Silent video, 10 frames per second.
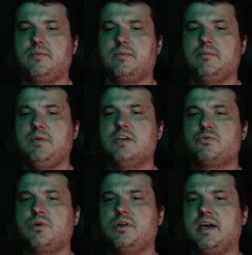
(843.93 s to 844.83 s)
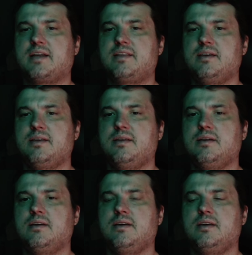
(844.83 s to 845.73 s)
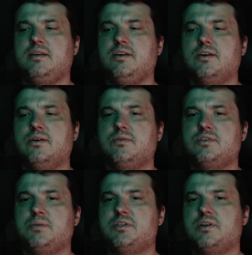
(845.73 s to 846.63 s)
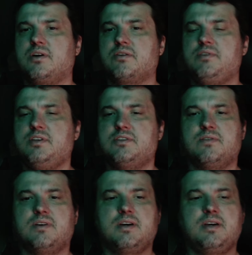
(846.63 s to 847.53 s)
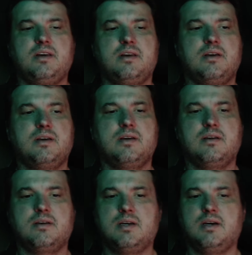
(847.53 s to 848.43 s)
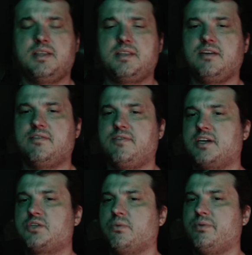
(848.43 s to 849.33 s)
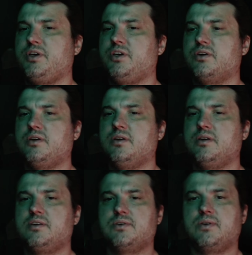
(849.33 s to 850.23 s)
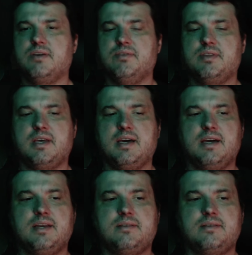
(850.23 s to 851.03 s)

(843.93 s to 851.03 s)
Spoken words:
But yeah, it's well acted. Cinematography's fine. I thought the effects were pretty good, so I'll give it that.